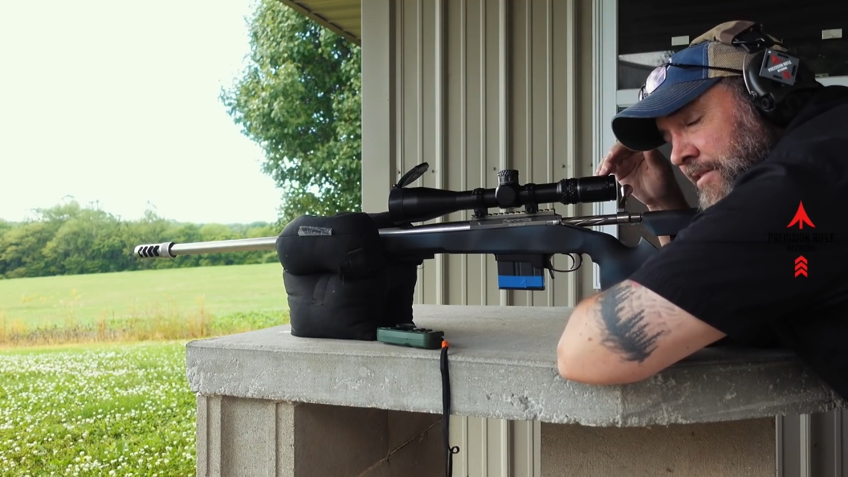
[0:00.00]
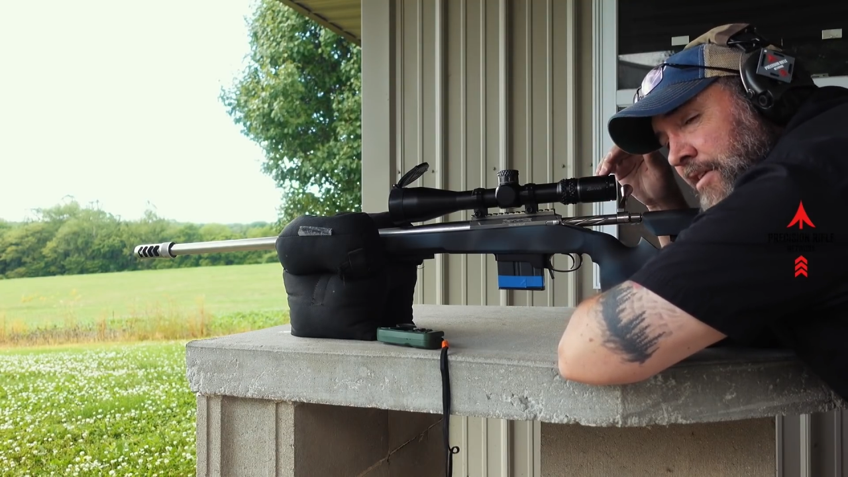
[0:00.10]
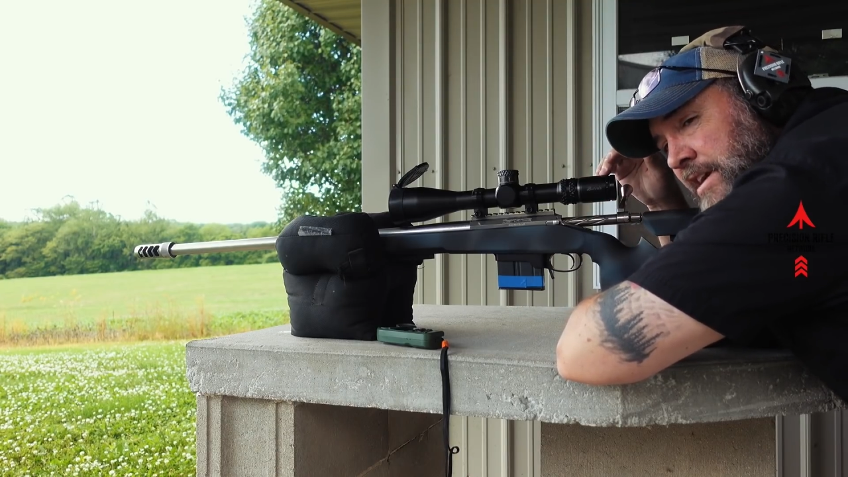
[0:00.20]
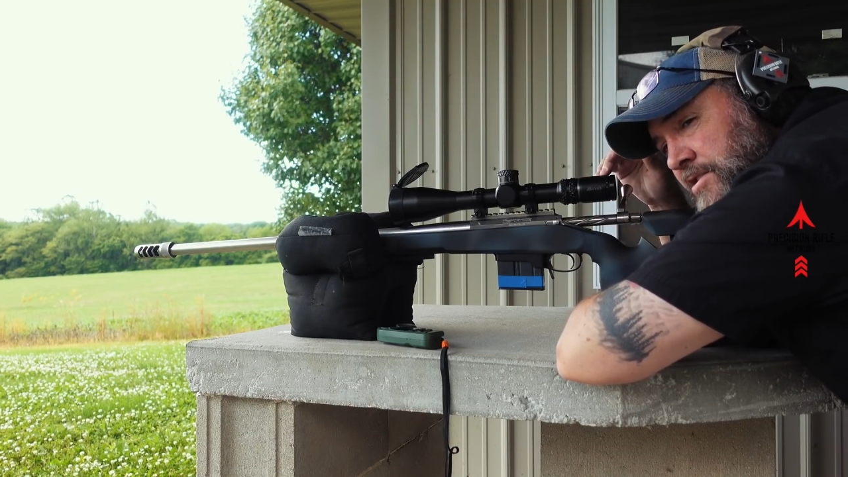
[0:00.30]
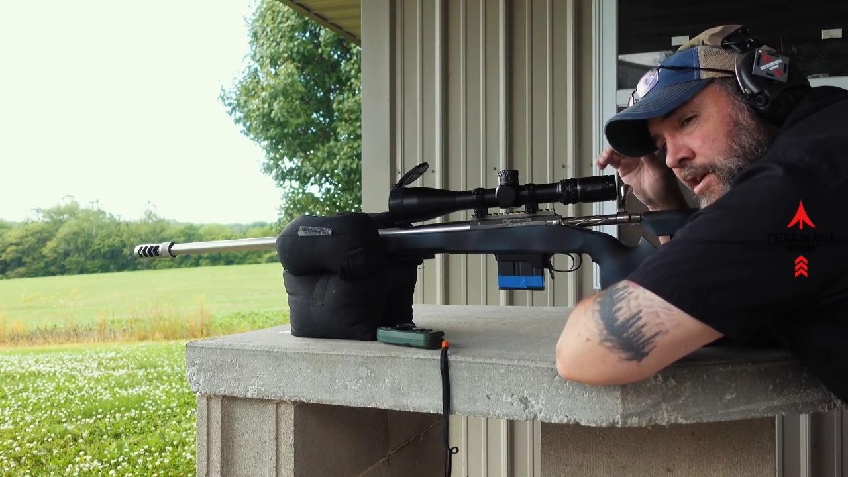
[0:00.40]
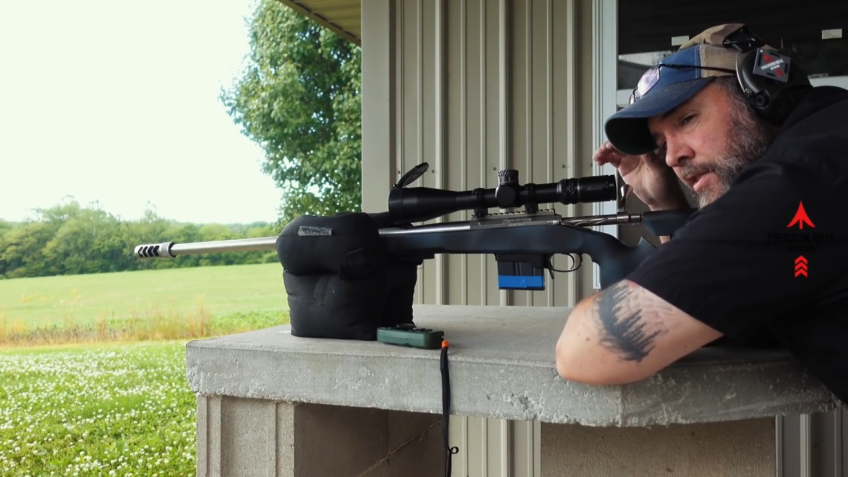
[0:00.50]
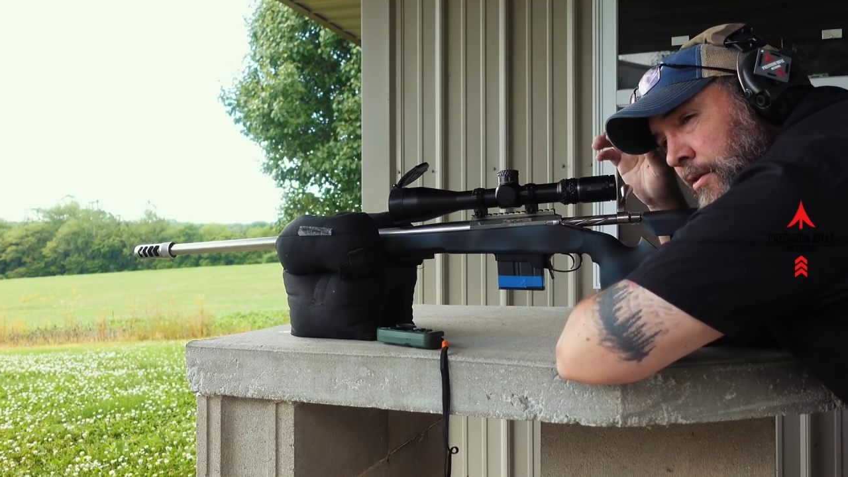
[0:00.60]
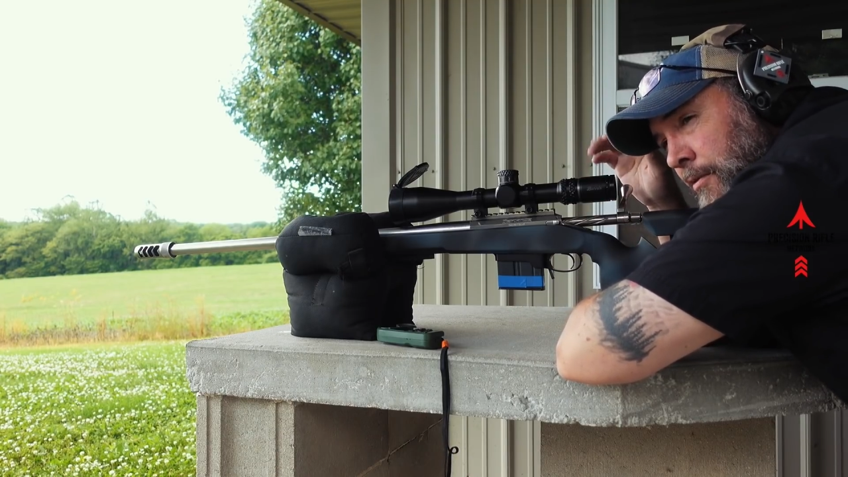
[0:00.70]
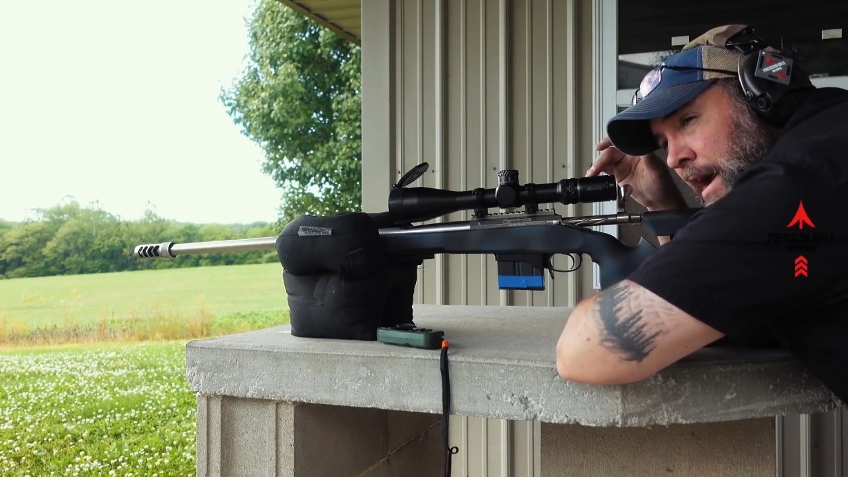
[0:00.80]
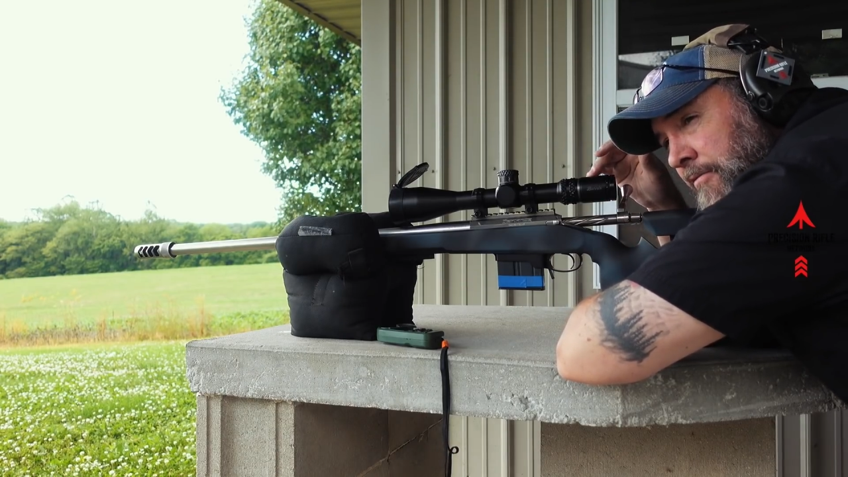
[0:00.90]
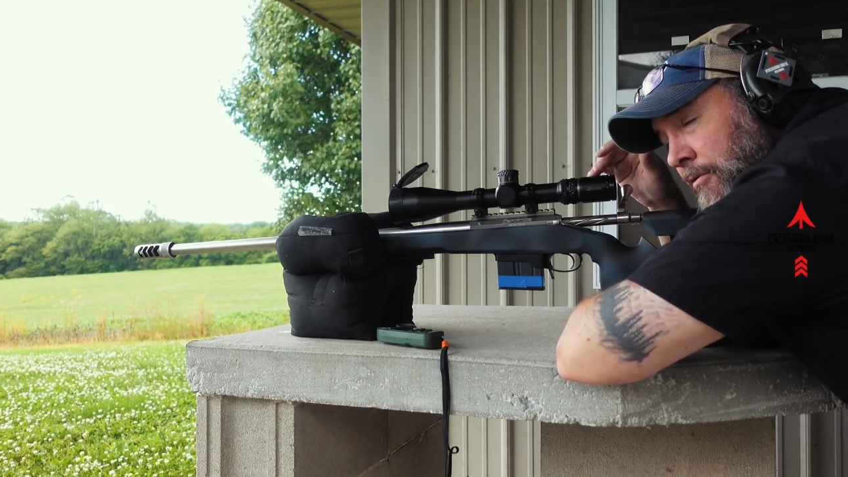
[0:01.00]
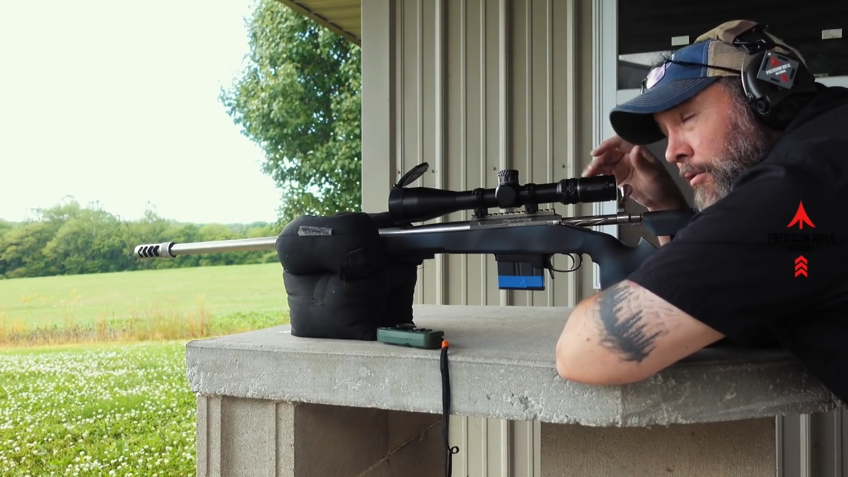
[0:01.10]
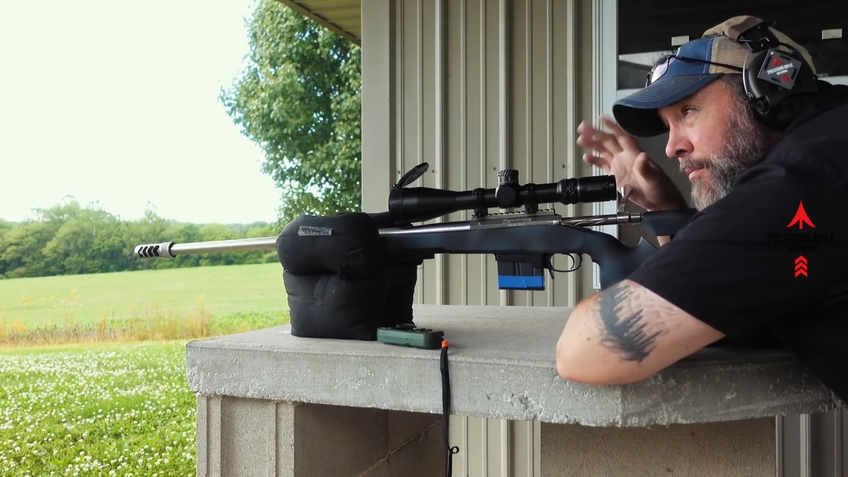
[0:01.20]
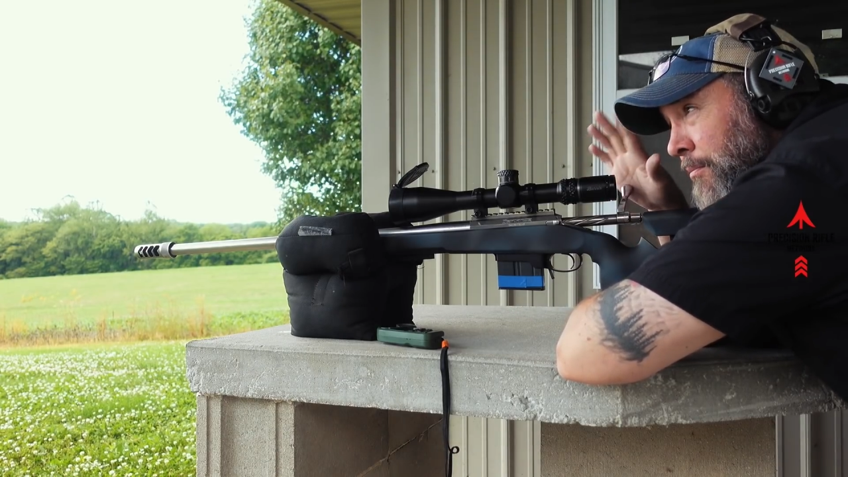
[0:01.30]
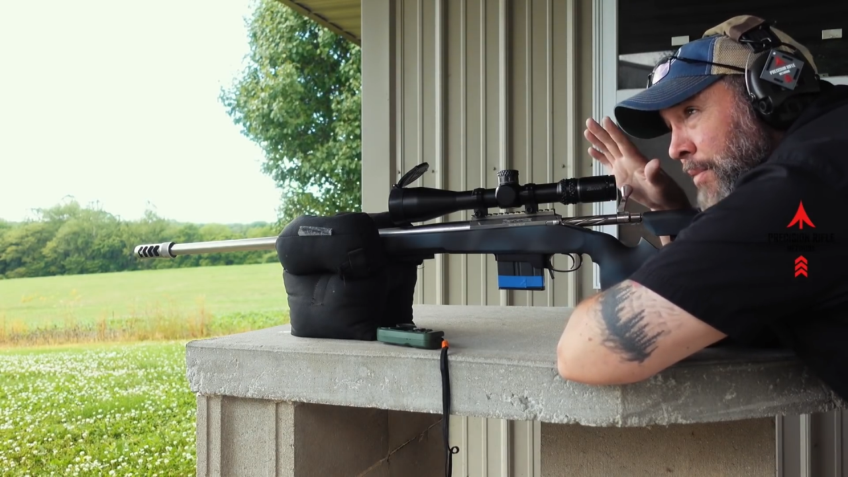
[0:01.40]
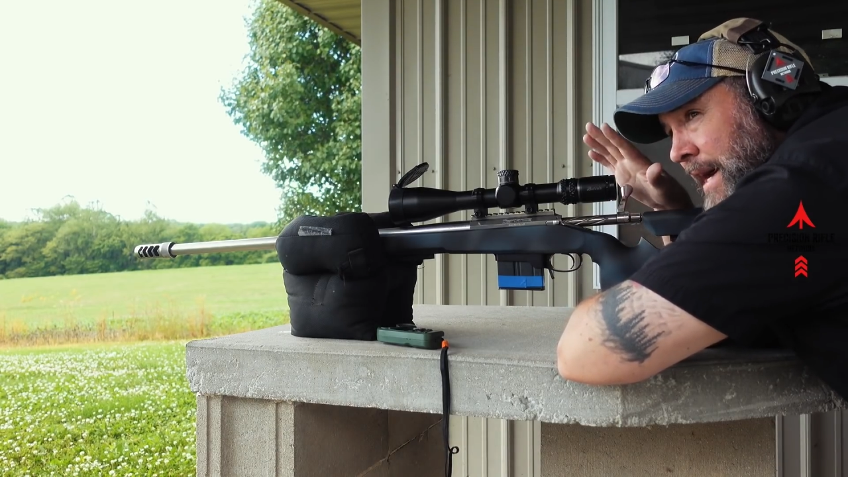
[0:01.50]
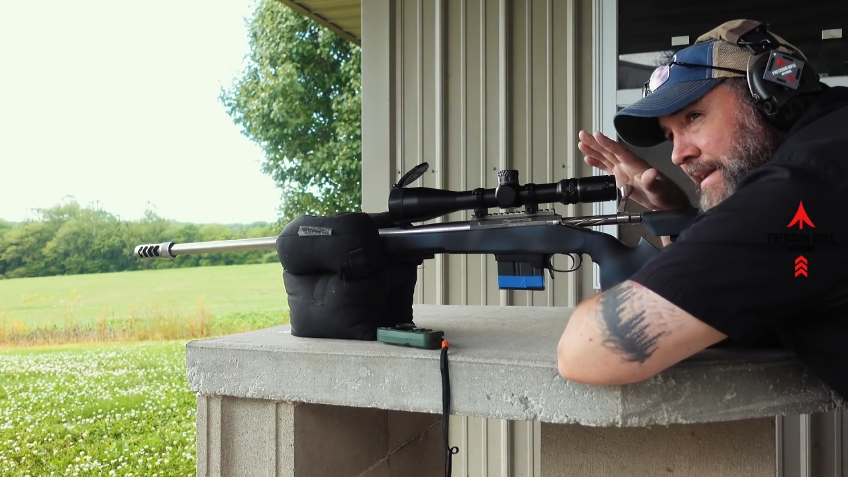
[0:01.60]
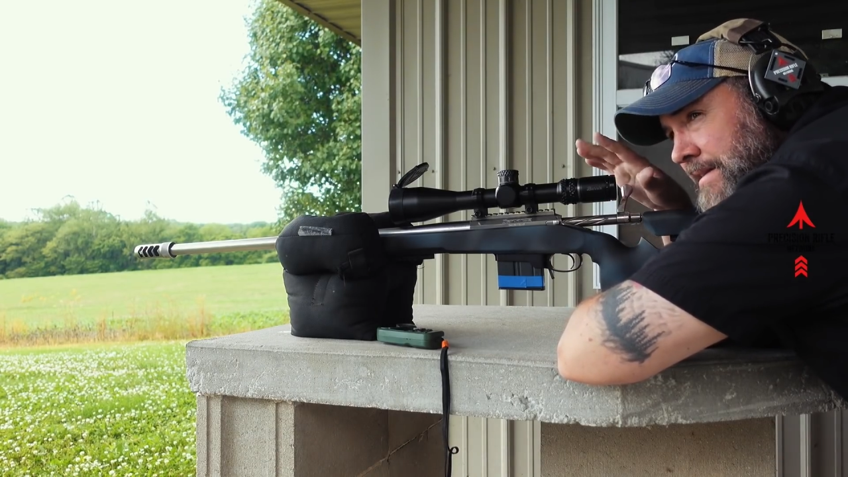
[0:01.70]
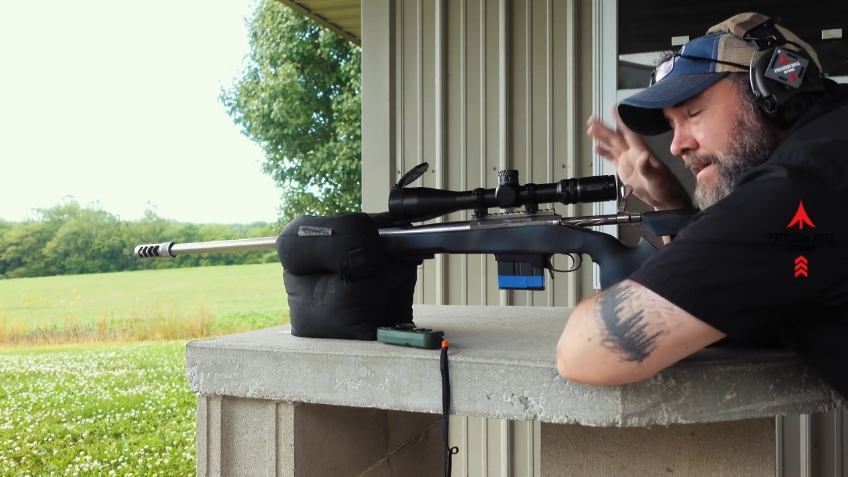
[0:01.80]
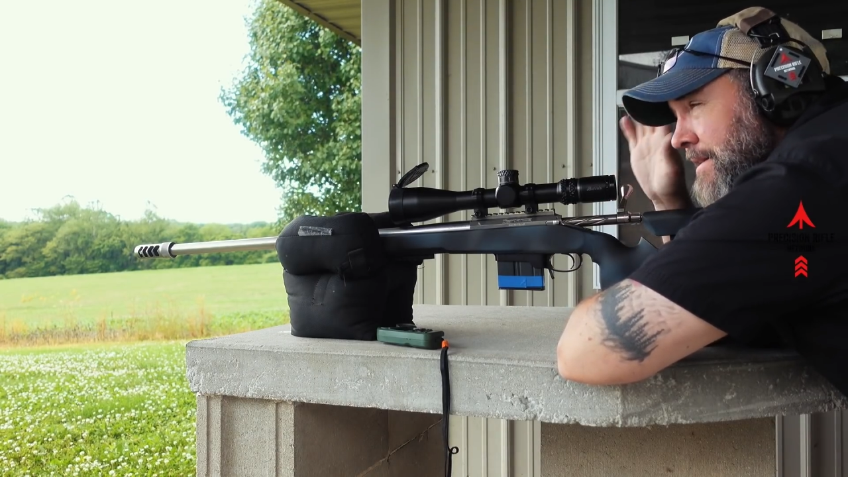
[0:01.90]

device on the rifle, but